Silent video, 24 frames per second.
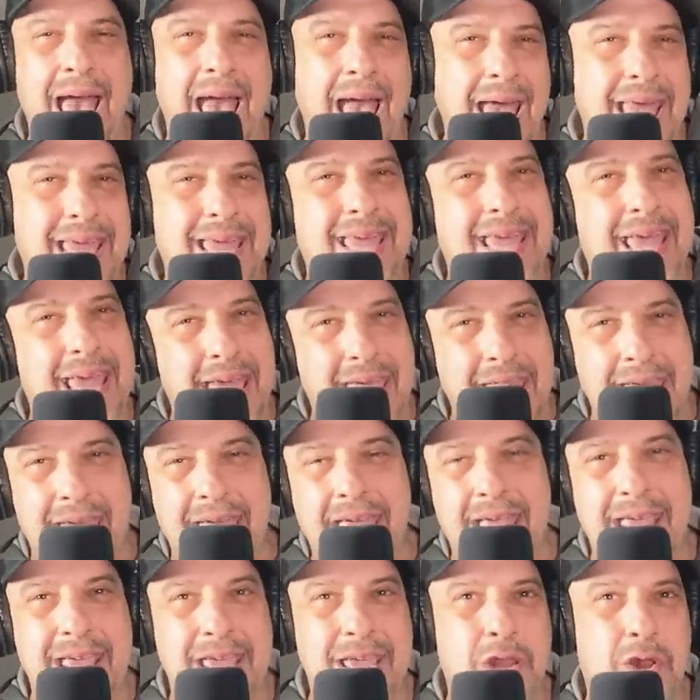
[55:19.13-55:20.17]
I get
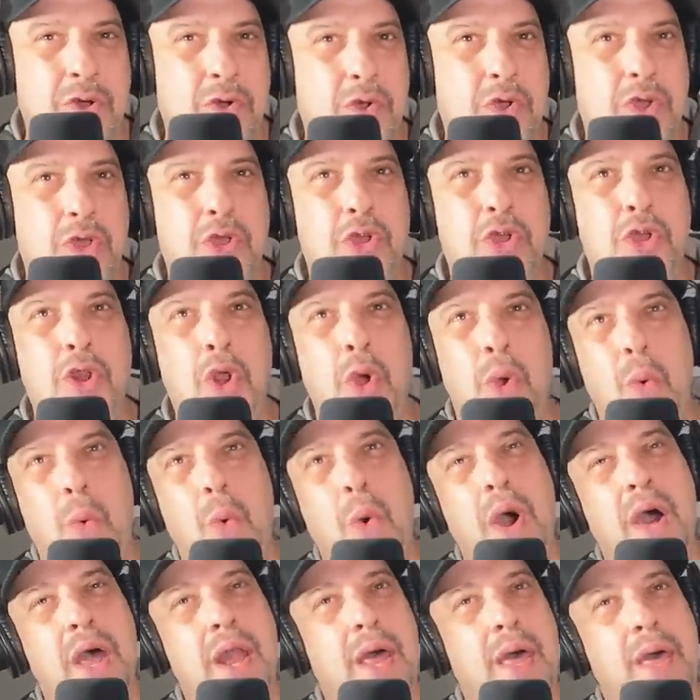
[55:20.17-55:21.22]
it. You know, you, you don't
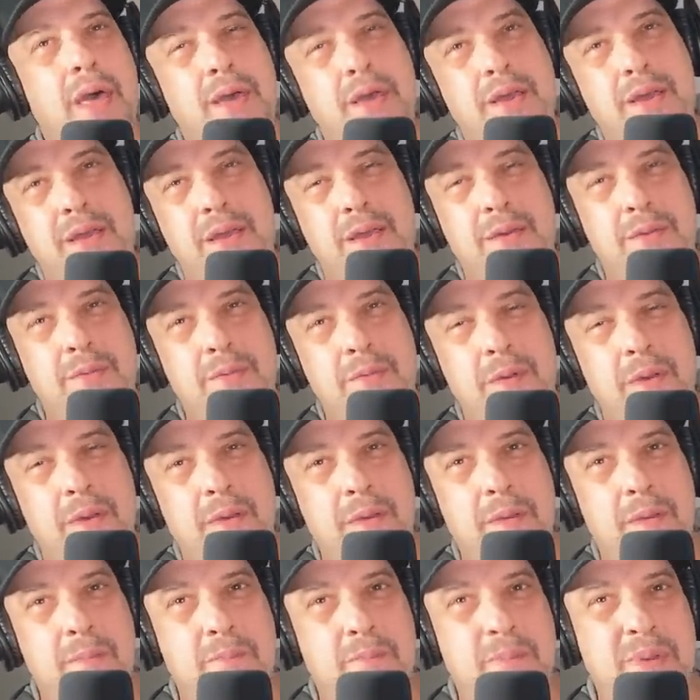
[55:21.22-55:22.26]
want to
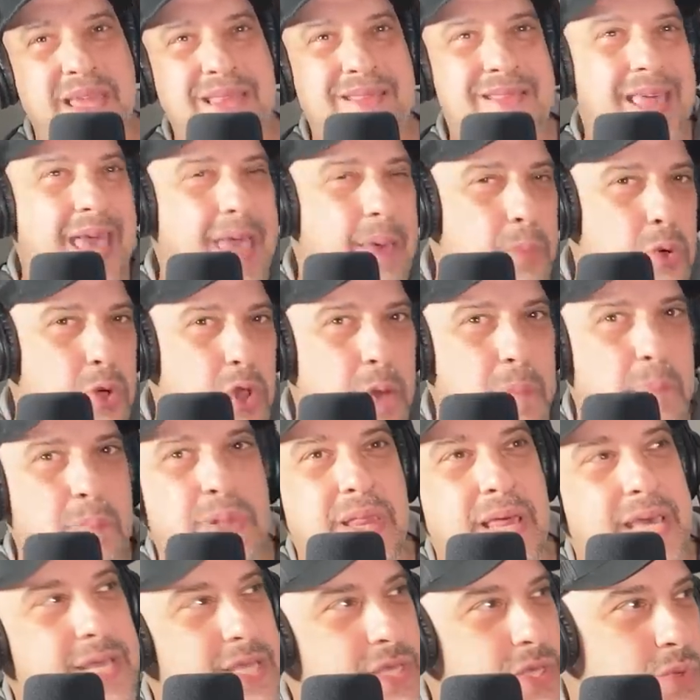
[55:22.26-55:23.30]
be labeled a
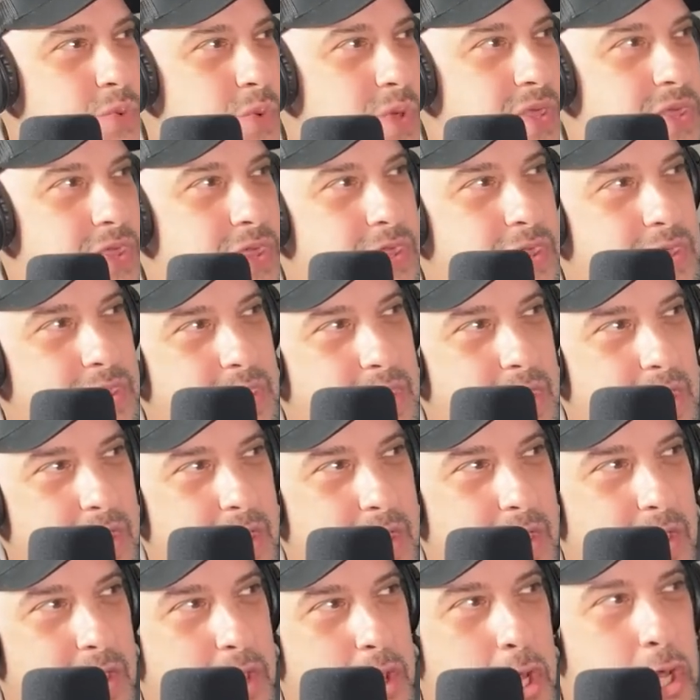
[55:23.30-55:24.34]
place with
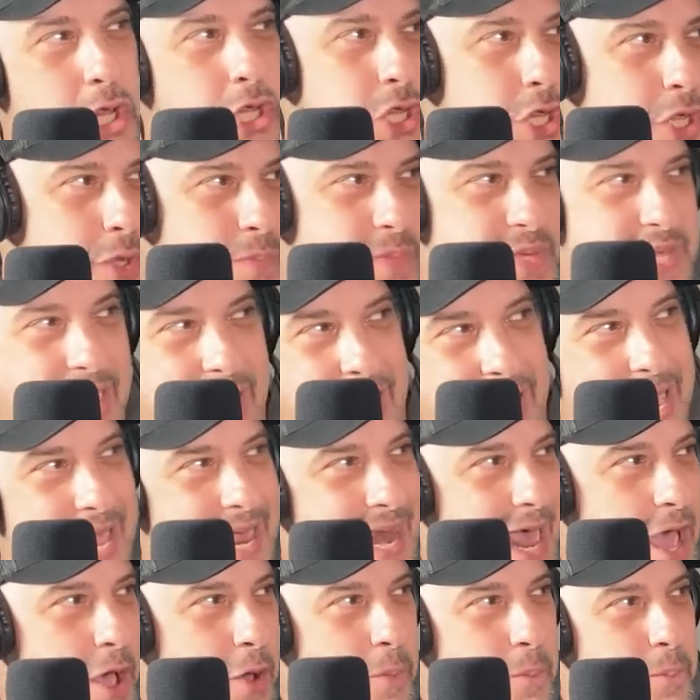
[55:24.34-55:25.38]
hoodlums yeah. hanging
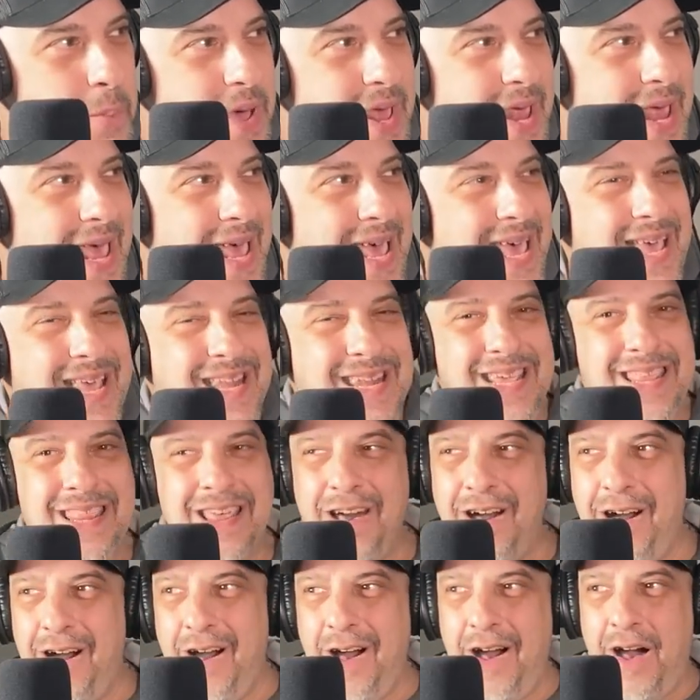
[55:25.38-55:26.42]
out, but to the
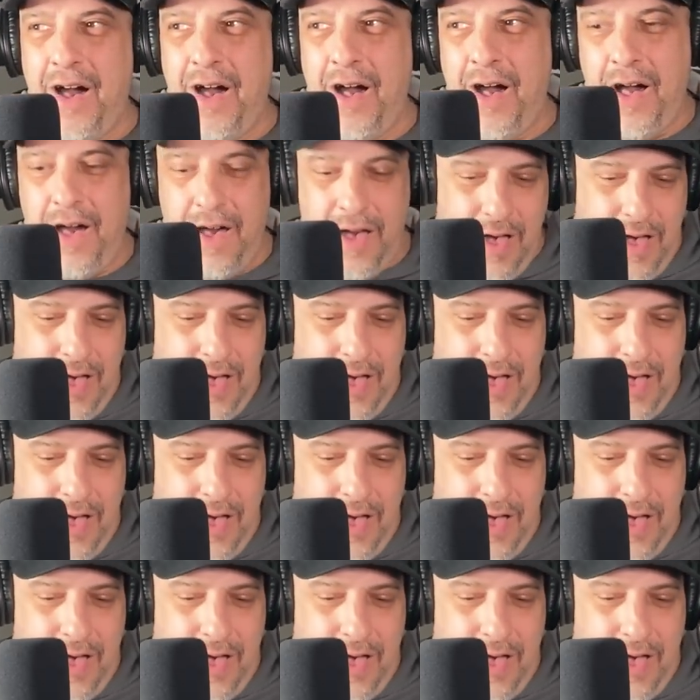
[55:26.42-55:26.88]
uh,